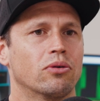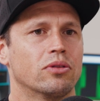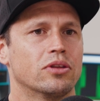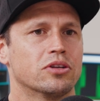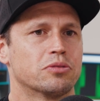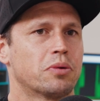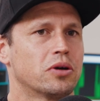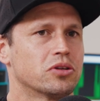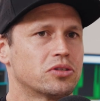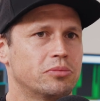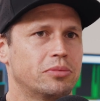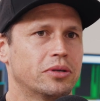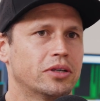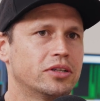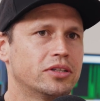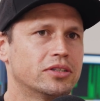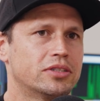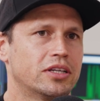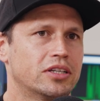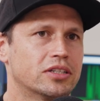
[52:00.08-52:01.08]
there's
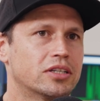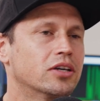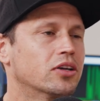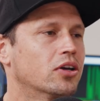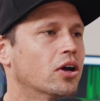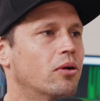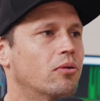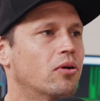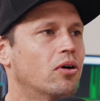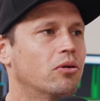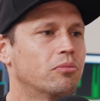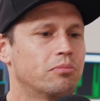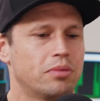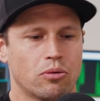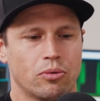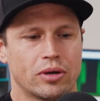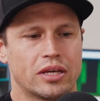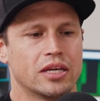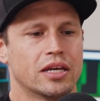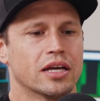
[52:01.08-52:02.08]
possibilities things can go wrong, but
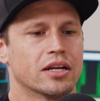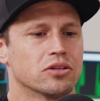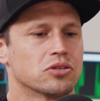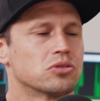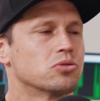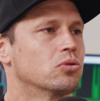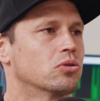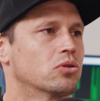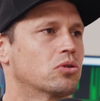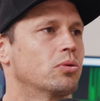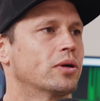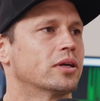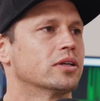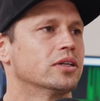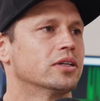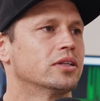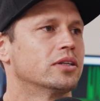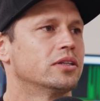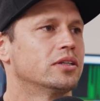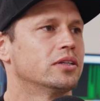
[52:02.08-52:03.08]
we can get it sorted
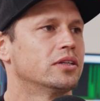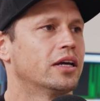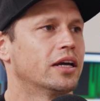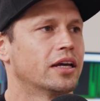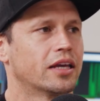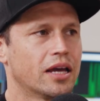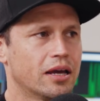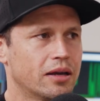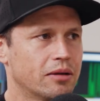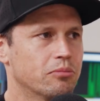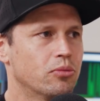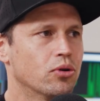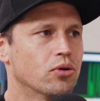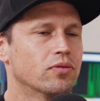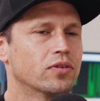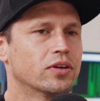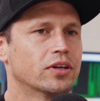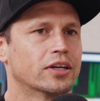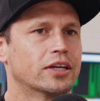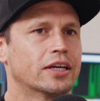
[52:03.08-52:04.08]
quickly and get
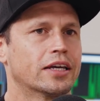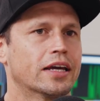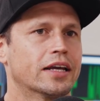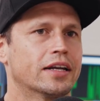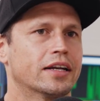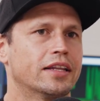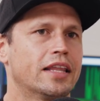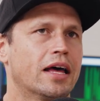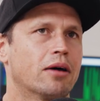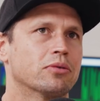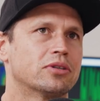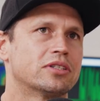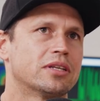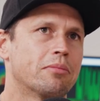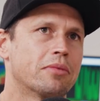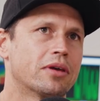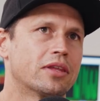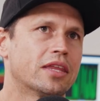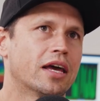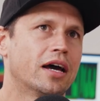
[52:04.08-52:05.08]
moving again. And that was
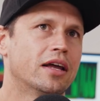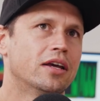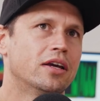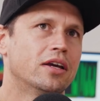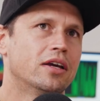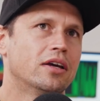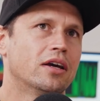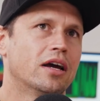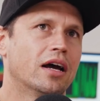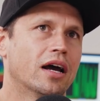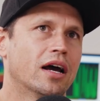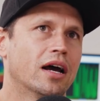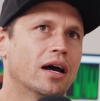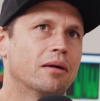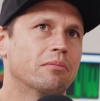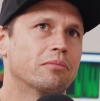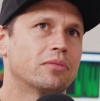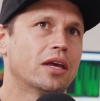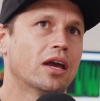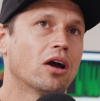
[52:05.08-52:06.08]
something that,
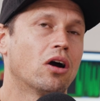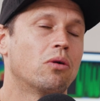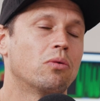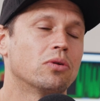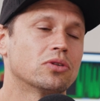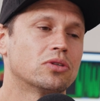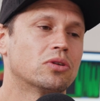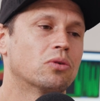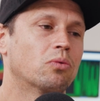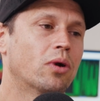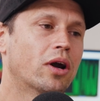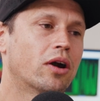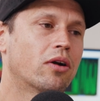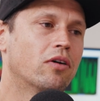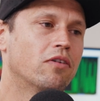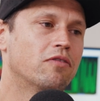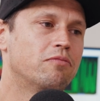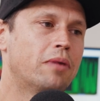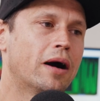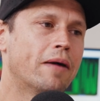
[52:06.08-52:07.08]
I wasn't aware
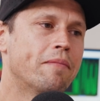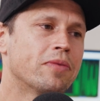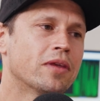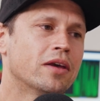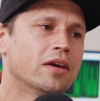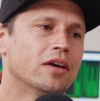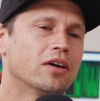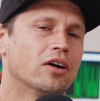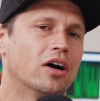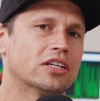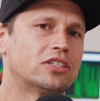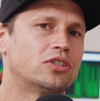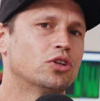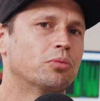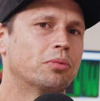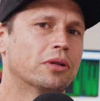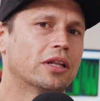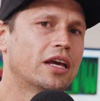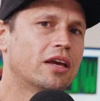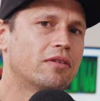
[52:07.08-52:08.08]
of. But I still
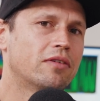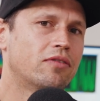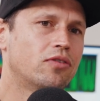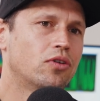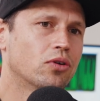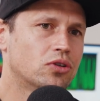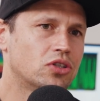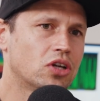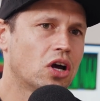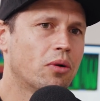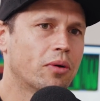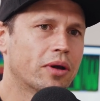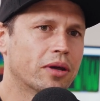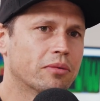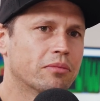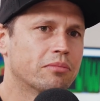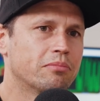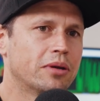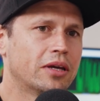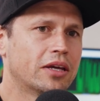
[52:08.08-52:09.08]
believe if you're
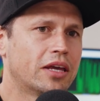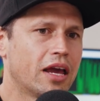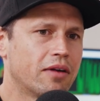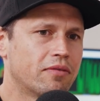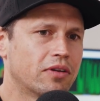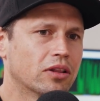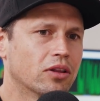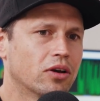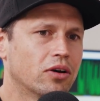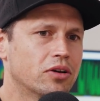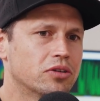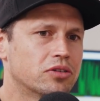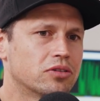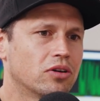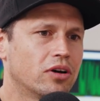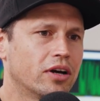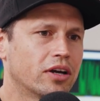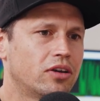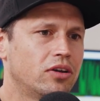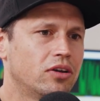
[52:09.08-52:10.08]
towing big, heavy loads
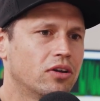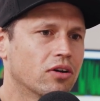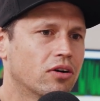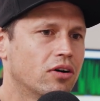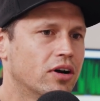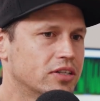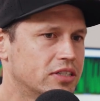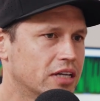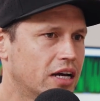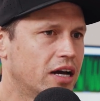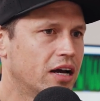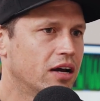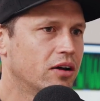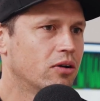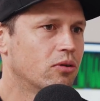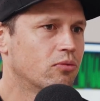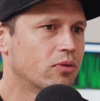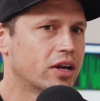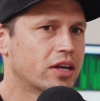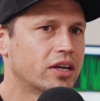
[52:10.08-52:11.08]
like you guys are
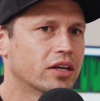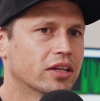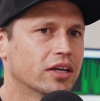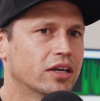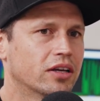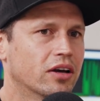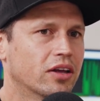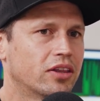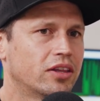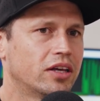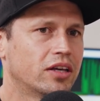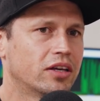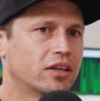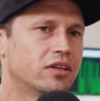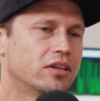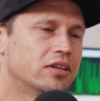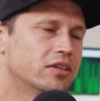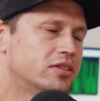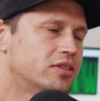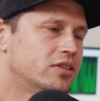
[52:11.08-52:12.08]
regularly, I think
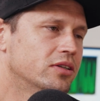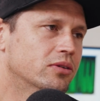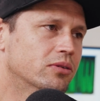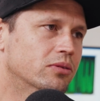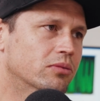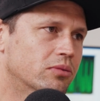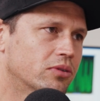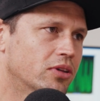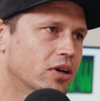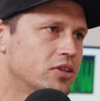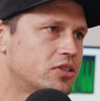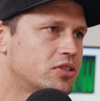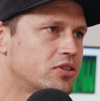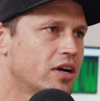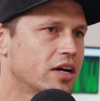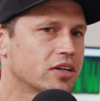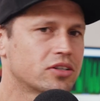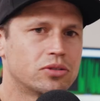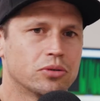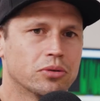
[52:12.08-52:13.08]
those
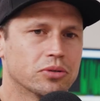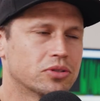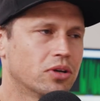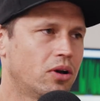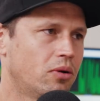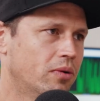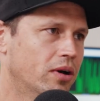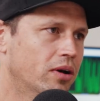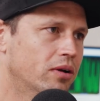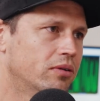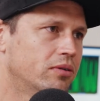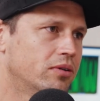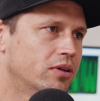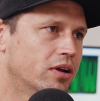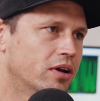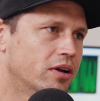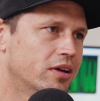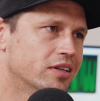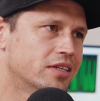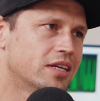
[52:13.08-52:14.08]
trucks do it so well. You
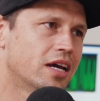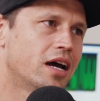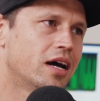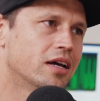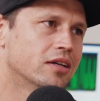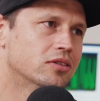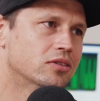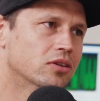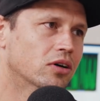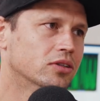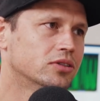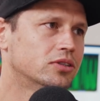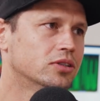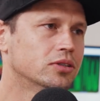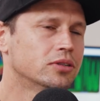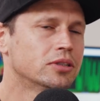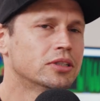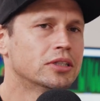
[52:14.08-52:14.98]
know, it's hard not to.